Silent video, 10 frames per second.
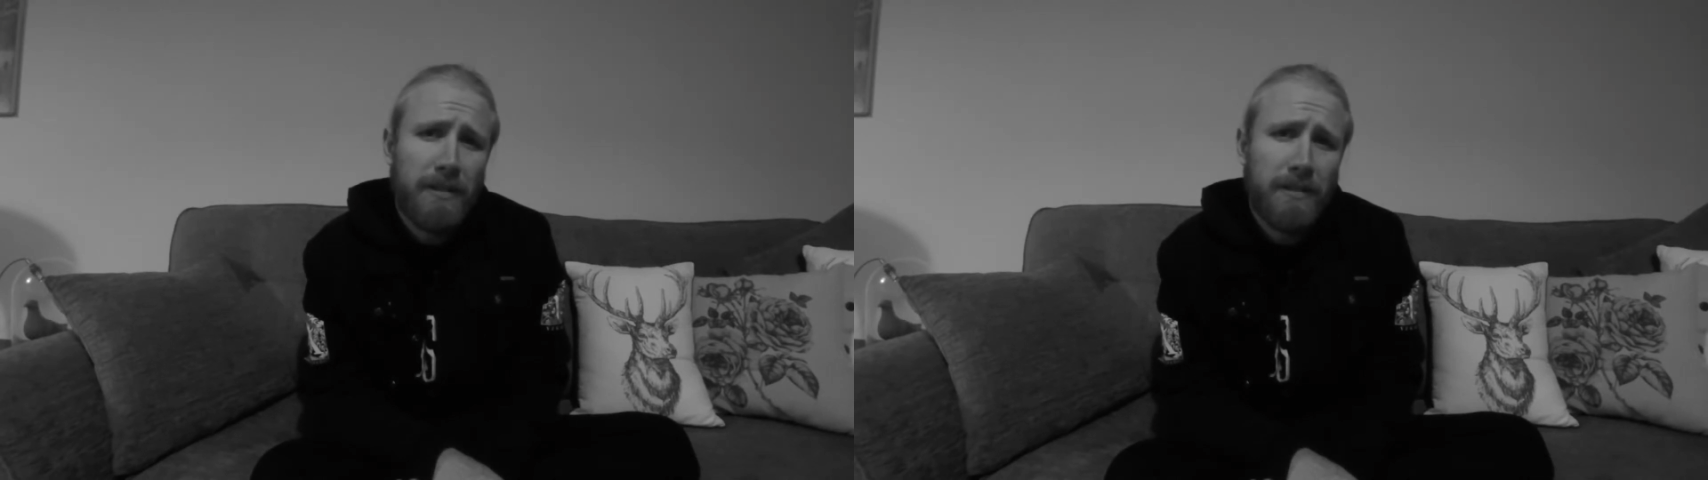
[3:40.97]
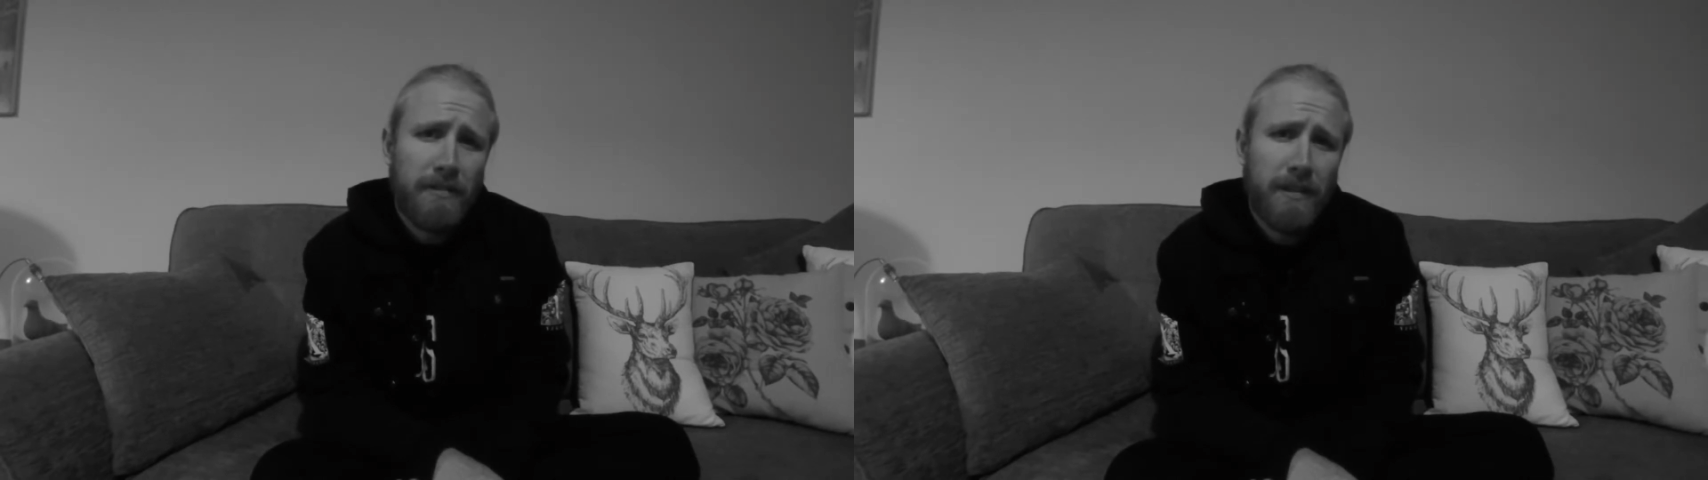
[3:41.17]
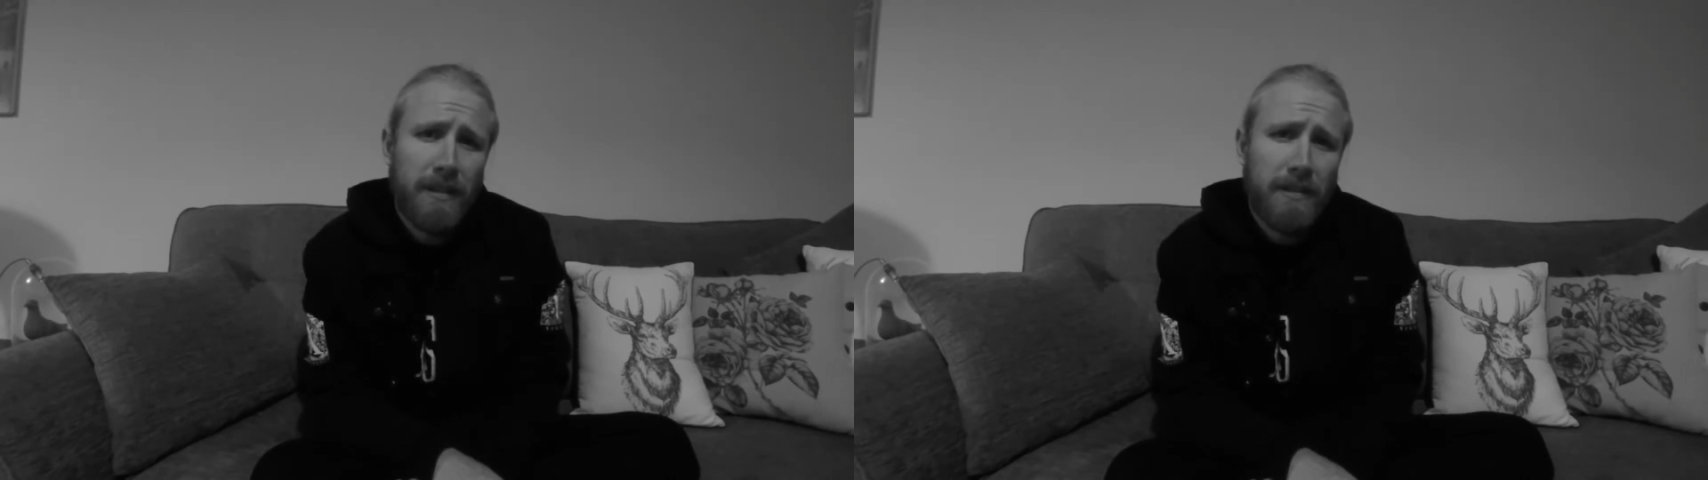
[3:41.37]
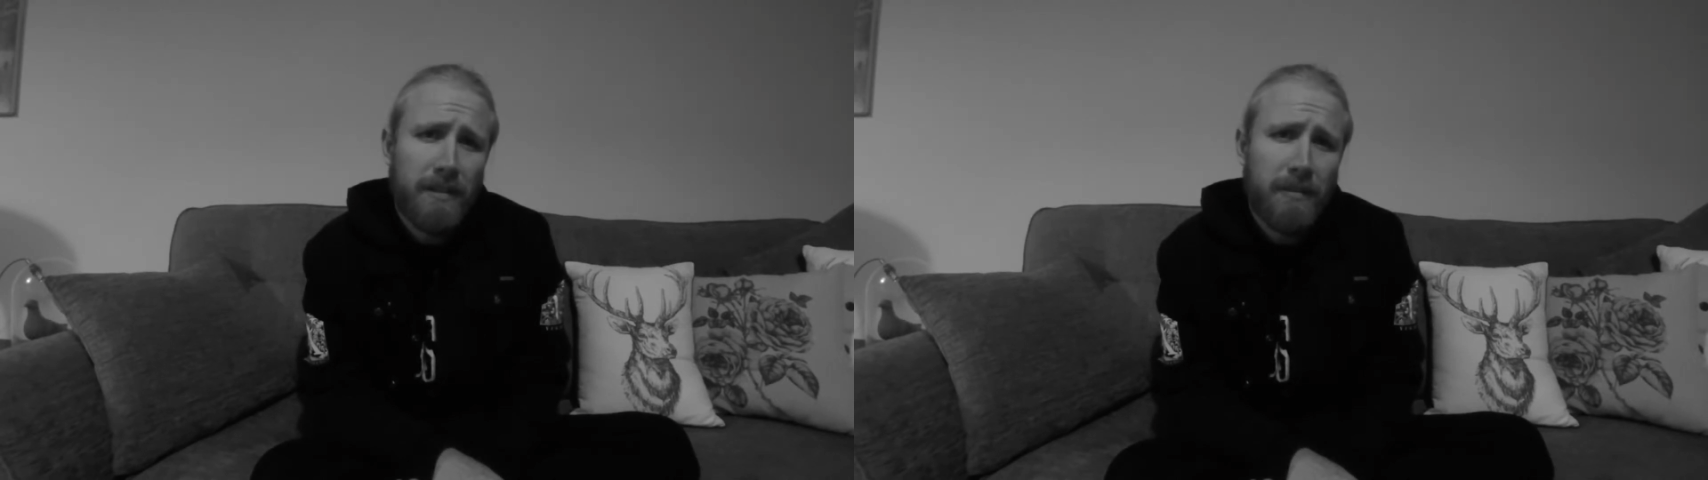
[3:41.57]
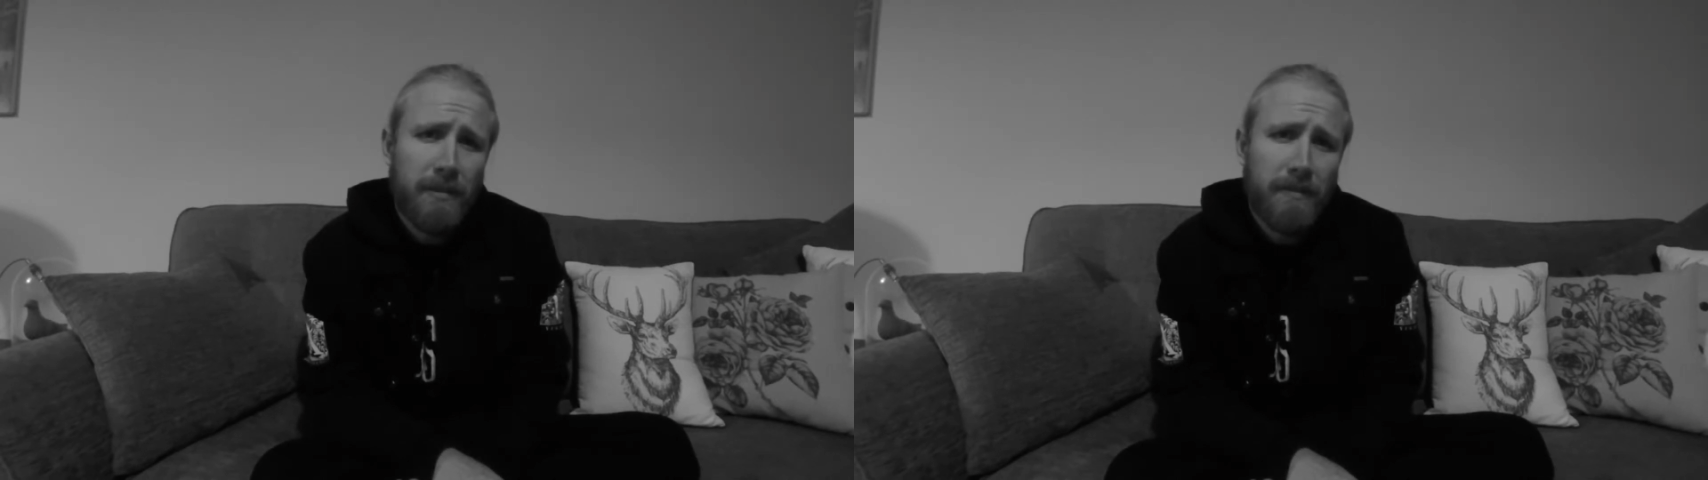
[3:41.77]
to
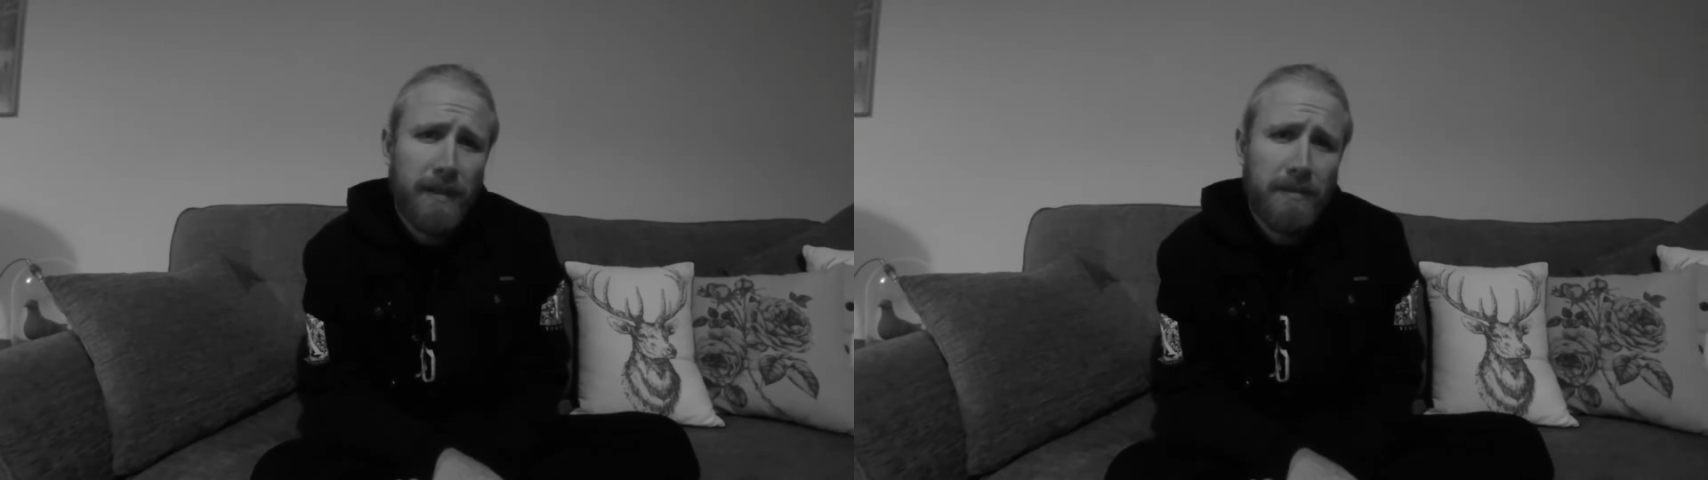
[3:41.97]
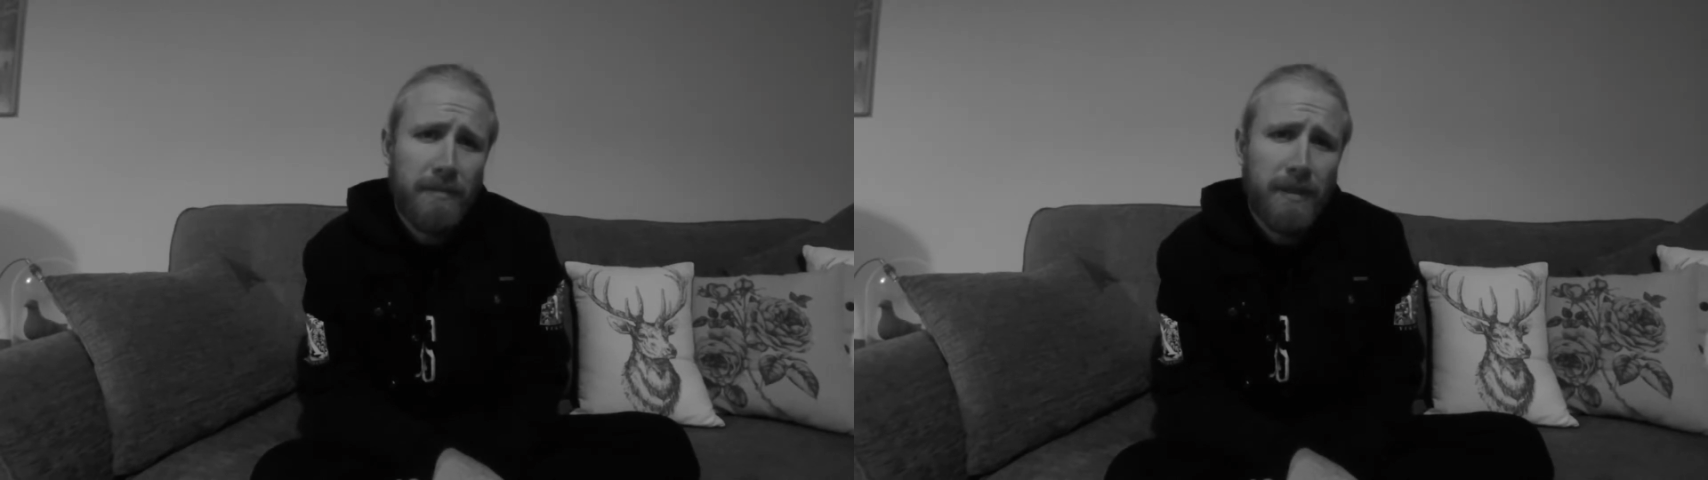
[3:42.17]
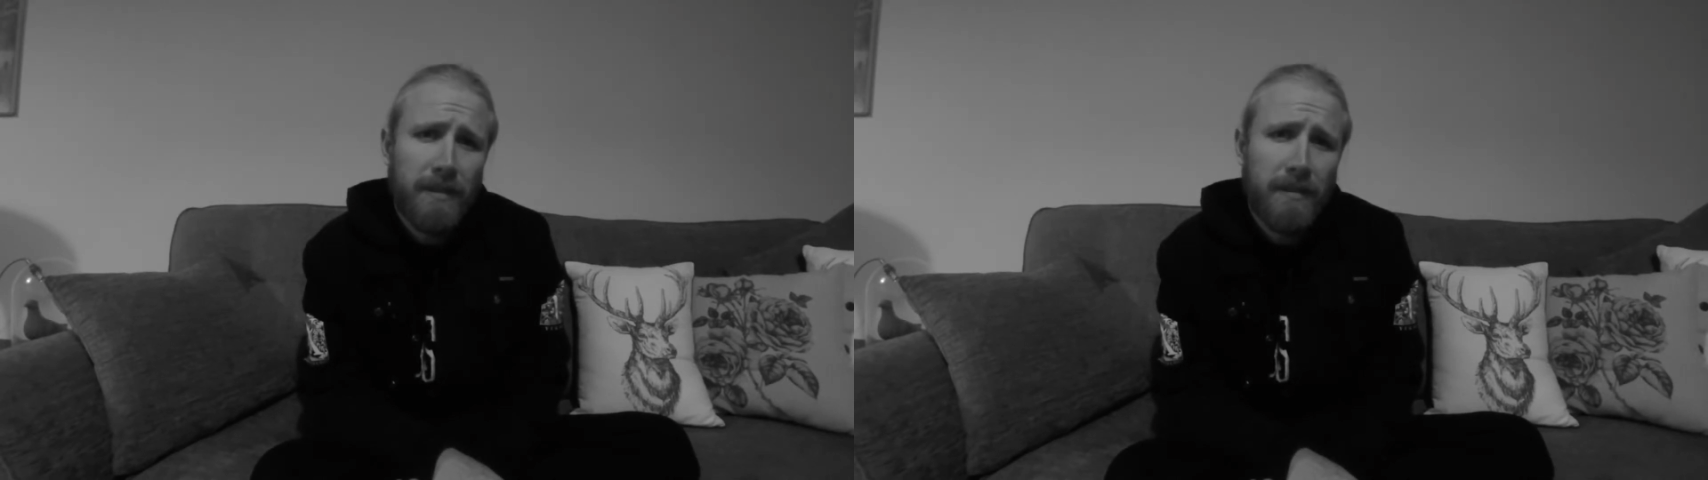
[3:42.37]
university would affect me.